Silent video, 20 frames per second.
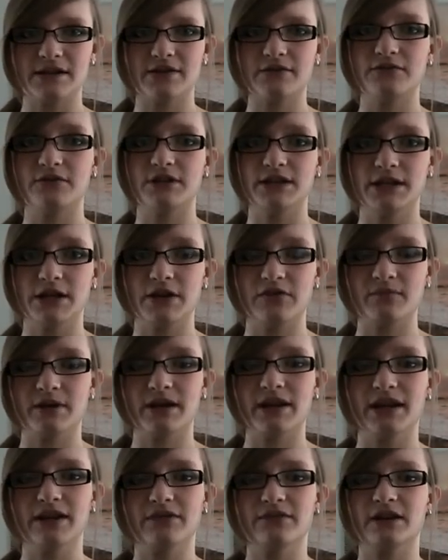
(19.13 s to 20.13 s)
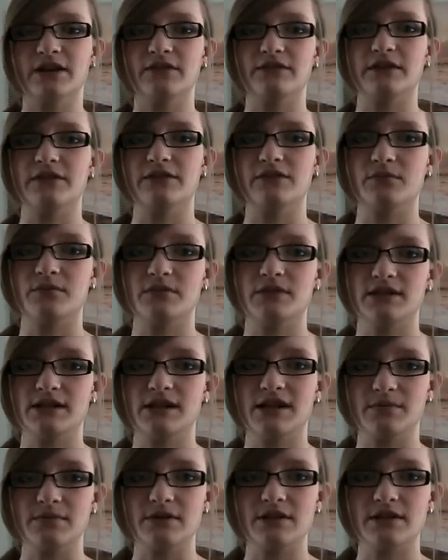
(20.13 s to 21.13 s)
Every day of my life I've lived with
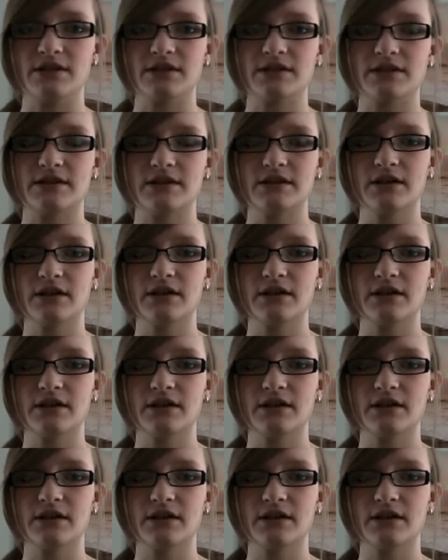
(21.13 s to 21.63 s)
diabetes.